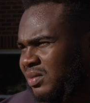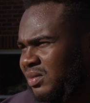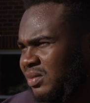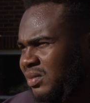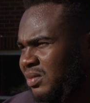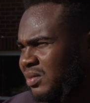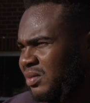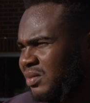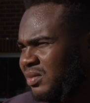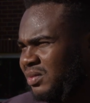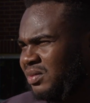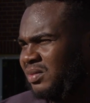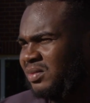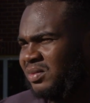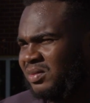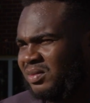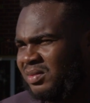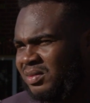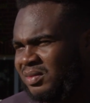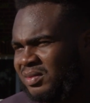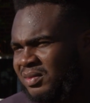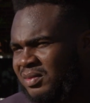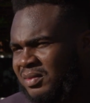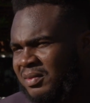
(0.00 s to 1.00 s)
I can't let you
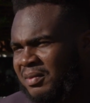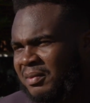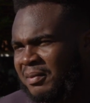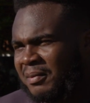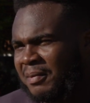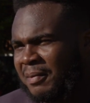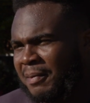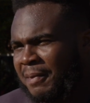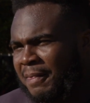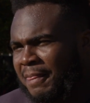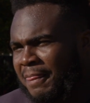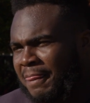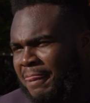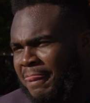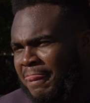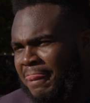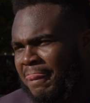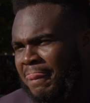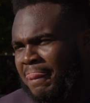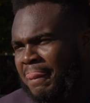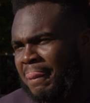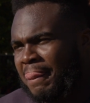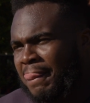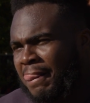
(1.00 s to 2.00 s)
leave without talking about your
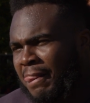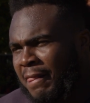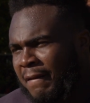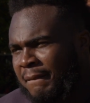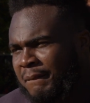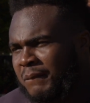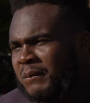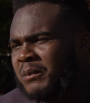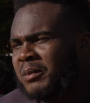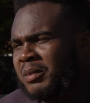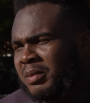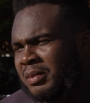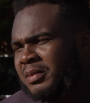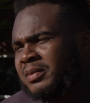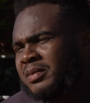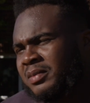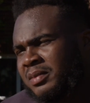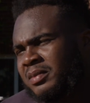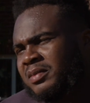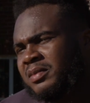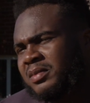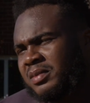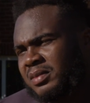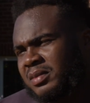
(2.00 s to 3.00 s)
bleeds.
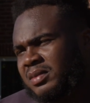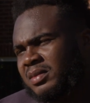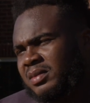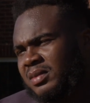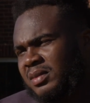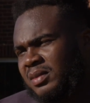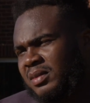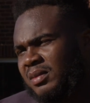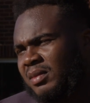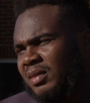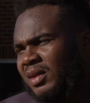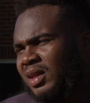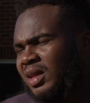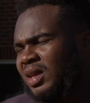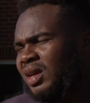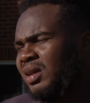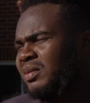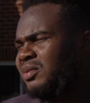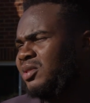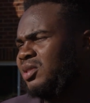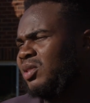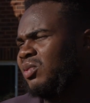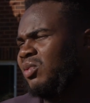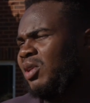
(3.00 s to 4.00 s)

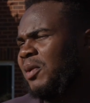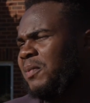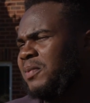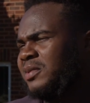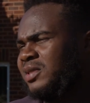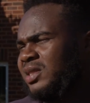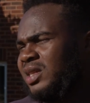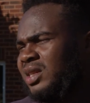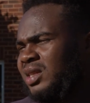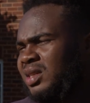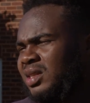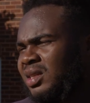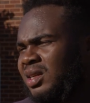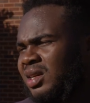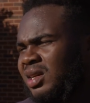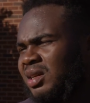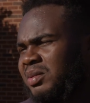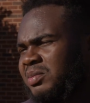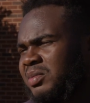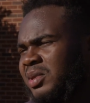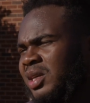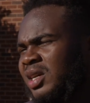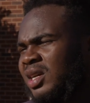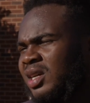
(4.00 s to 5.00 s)
Yep, so
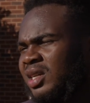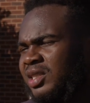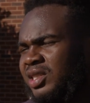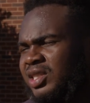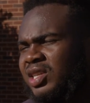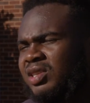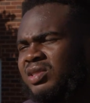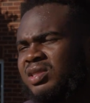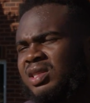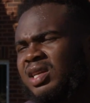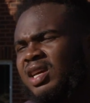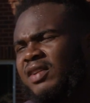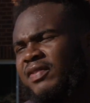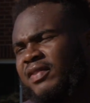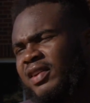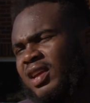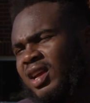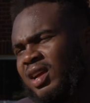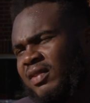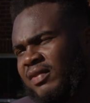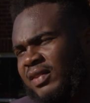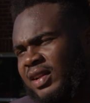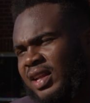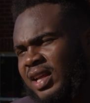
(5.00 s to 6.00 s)
representing Children's
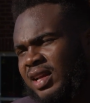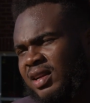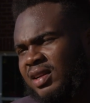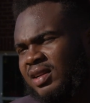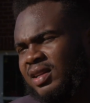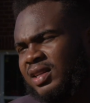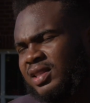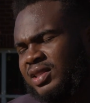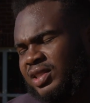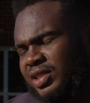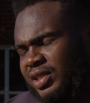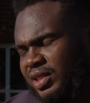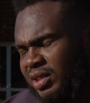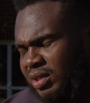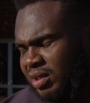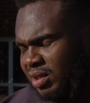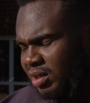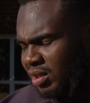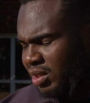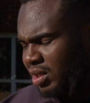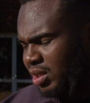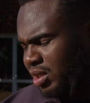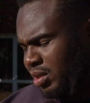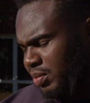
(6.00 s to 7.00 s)
Healthcare of Atlanta this year.
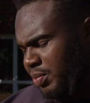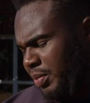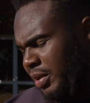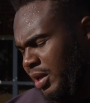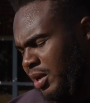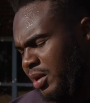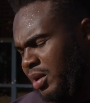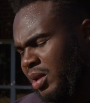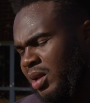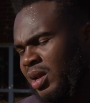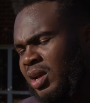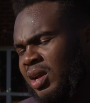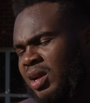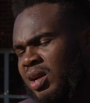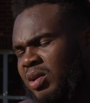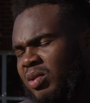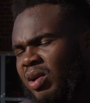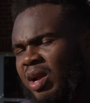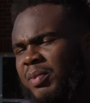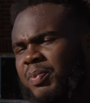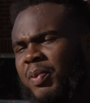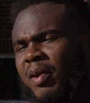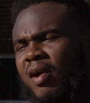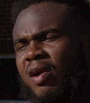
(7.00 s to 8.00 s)
Been
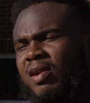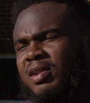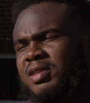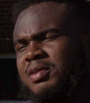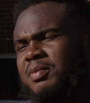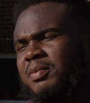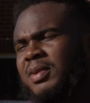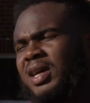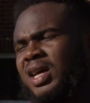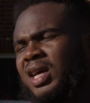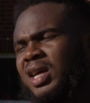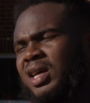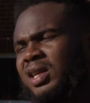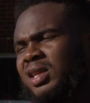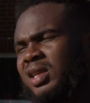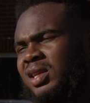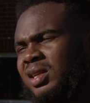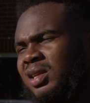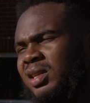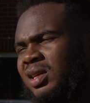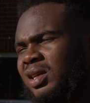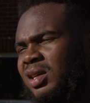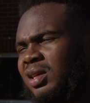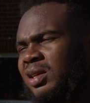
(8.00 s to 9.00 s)
great partners of mine
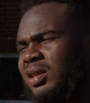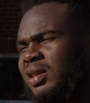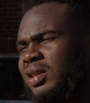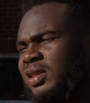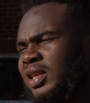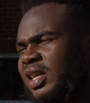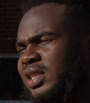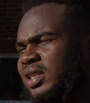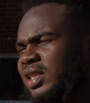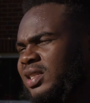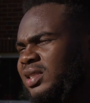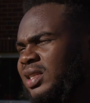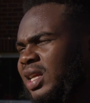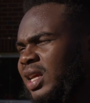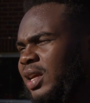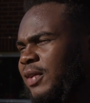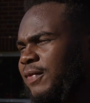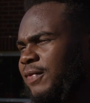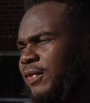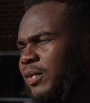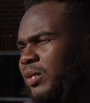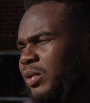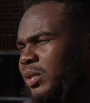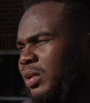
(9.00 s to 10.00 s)
and things they stand
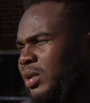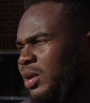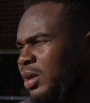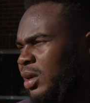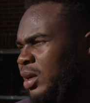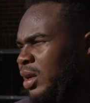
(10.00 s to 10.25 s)
for.